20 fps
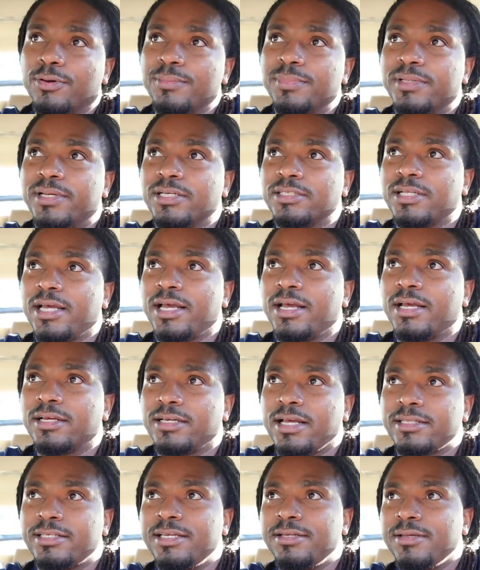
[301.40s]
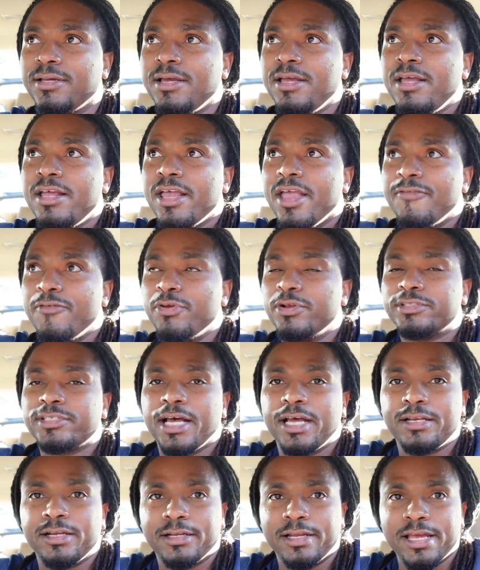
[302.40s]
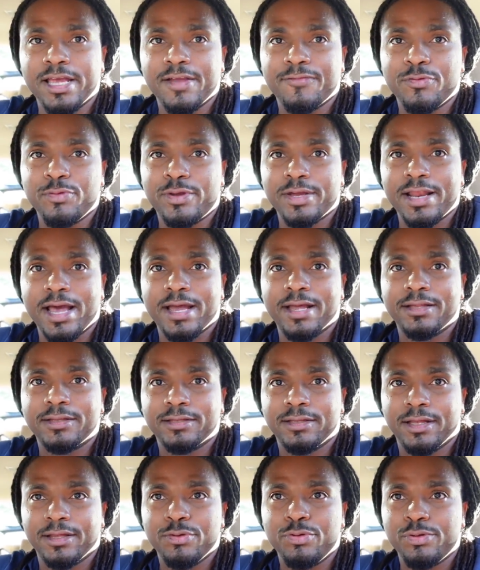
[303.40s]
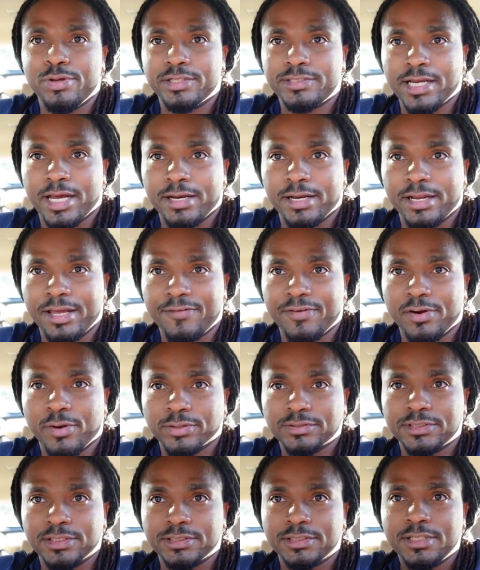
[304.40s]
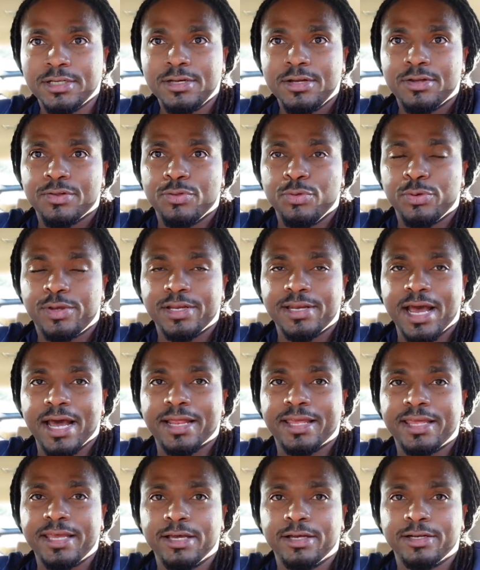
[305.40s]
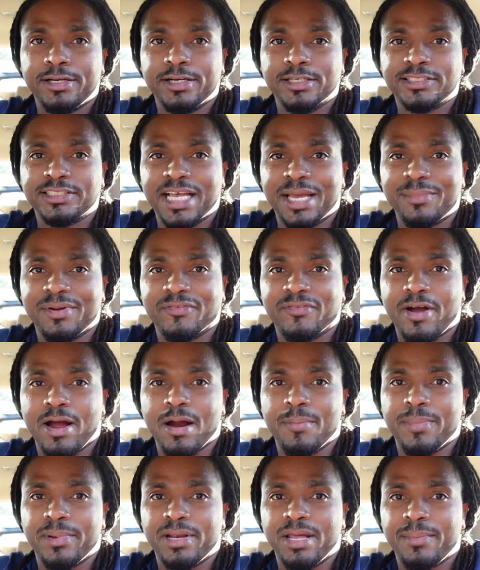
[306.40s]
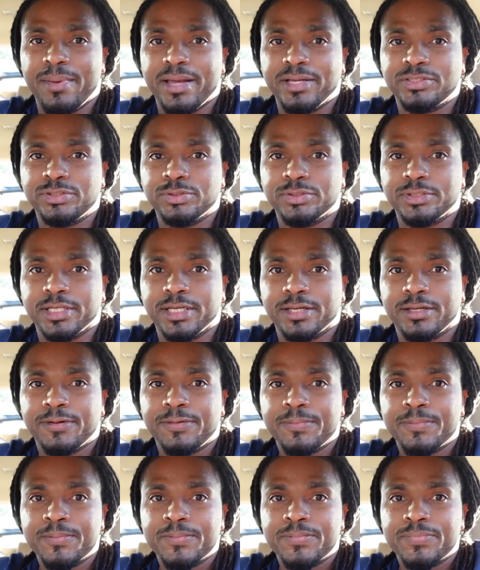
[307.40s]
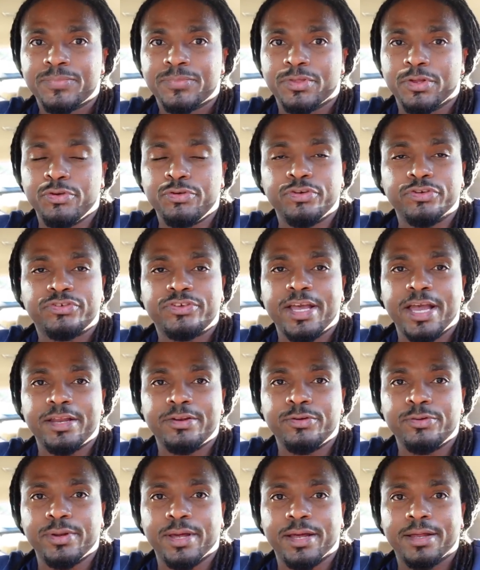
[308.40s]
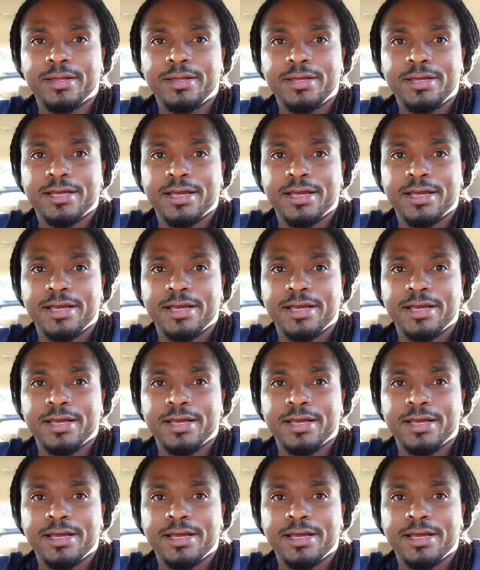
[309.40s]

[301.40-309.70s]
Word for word: Because like I, I keep, if you decide to leave, you cannot. Uh, you decide to leave a narcissist, you cannot heal in the same environment that makes you sick. You just can't do that.